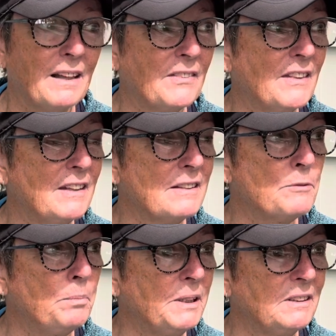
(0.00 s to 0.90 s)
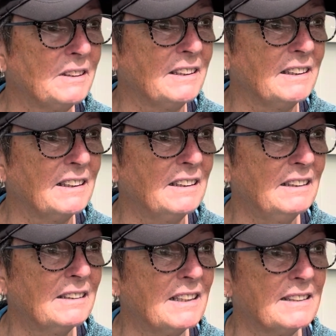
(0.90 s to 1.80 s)
this building,
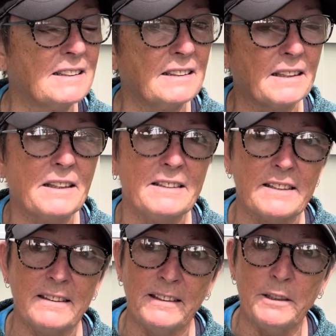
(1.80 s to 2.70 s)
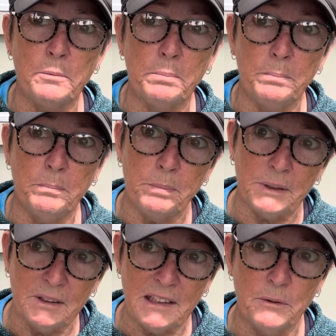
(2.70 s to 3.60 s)
this little
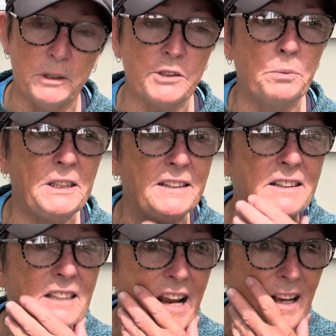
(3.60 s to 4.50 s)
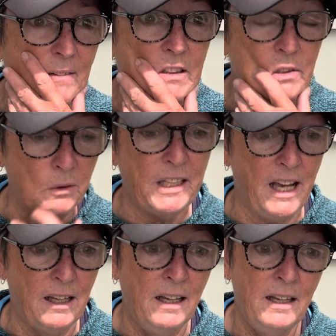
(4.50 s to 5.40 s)
building which we stay
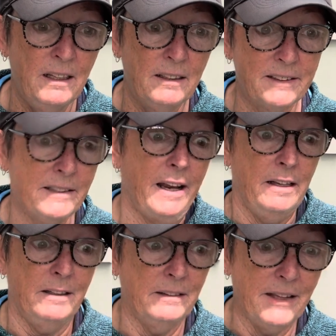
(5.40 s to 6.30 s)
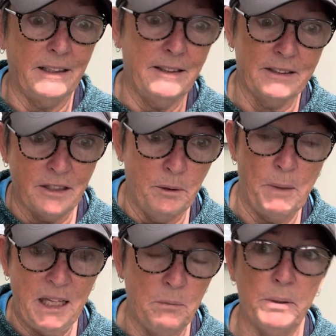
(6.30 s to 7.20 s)
in, like it's our
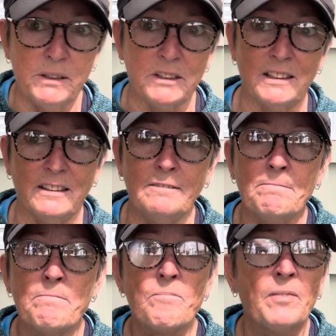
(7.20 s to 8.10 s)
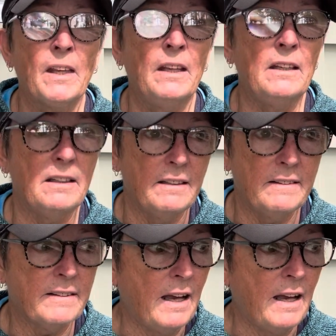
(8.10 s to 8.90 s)
main building, is